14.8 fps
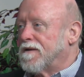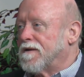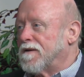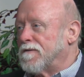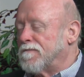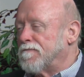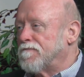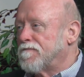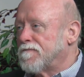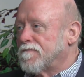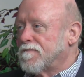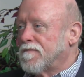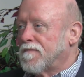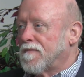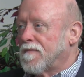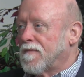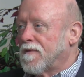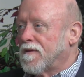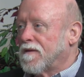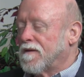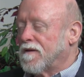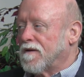um,
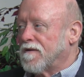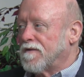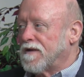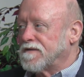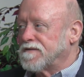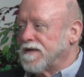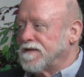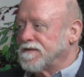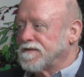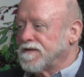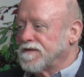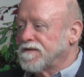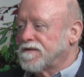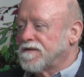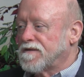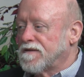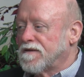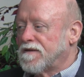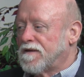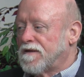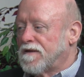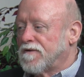uh, Nazianzus,
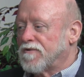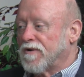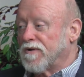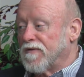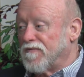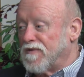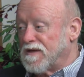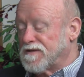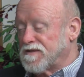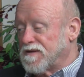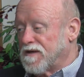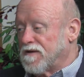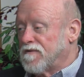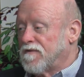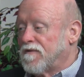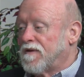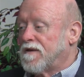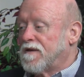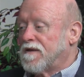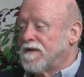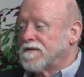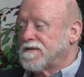Gregory of Nyssa,
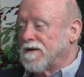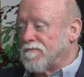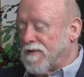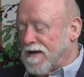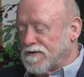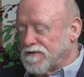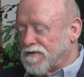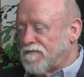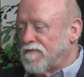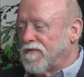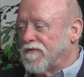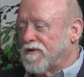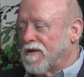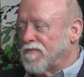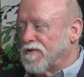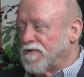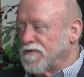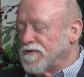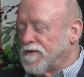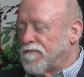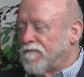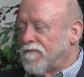Basil, Saint Basil of
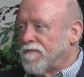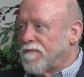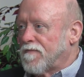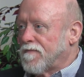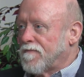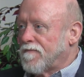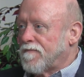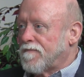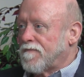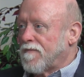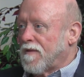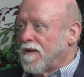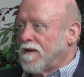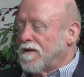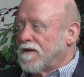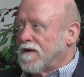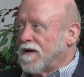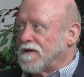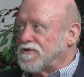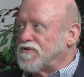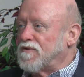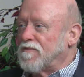Cappadocia. Were they brothers?
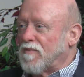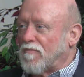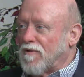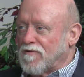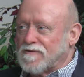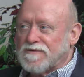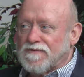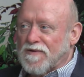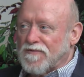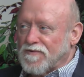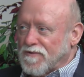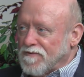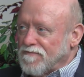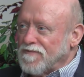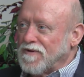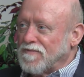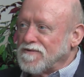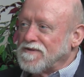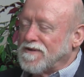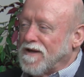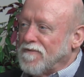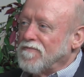Uh, two of them were brothers, and the third, you know,
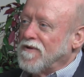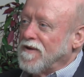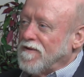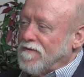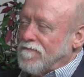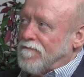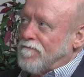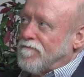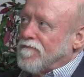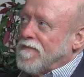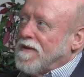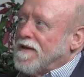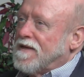was not. But okay. Yeah.